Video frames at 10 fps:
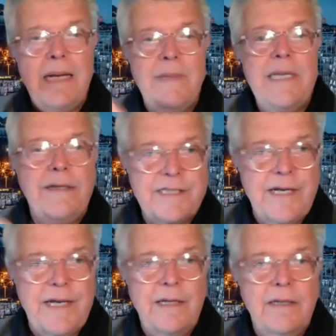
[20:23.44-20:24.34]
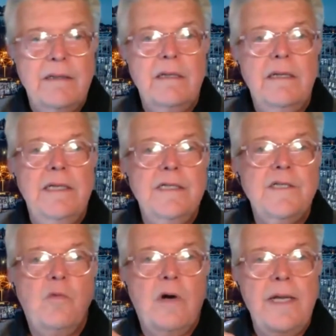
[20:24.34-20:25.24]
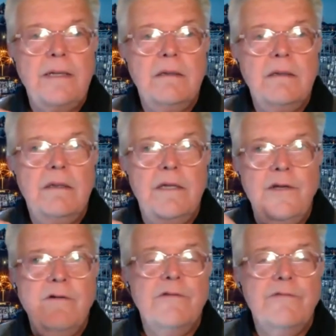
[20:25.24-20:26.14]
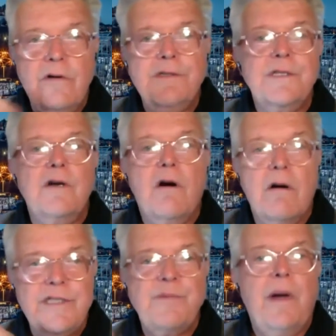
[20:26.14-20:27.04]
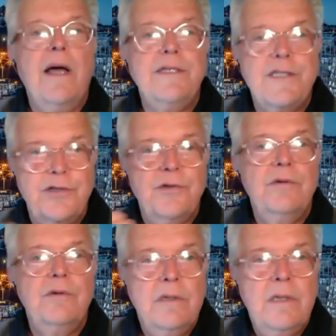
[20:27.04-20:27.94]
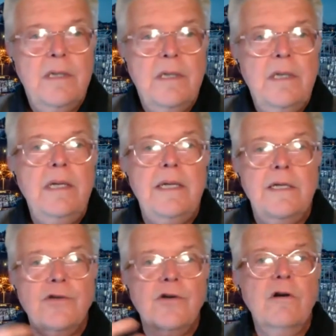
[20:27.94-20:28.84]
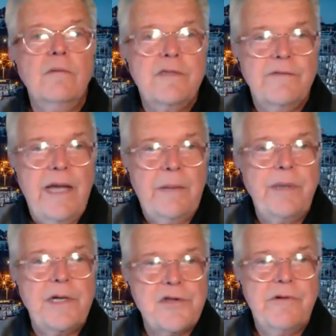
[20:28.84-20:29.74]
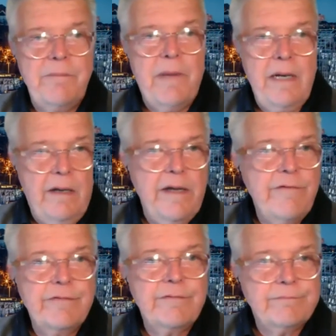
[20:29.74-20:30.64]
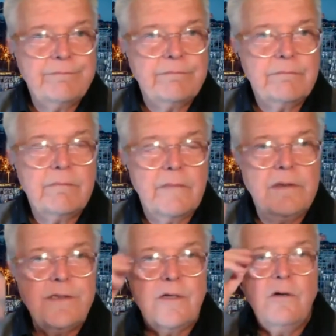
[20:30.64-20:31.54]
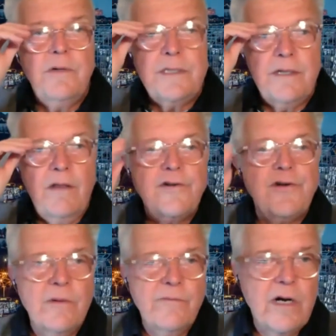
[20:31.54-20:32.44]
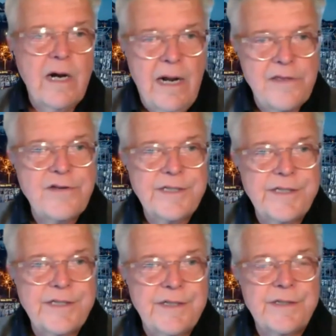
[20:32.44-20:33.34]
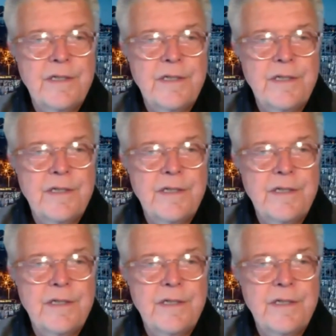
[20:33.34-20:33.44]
being state is what the universe corresponds to in terms of outpicturing my life. So it's another term for consciousness.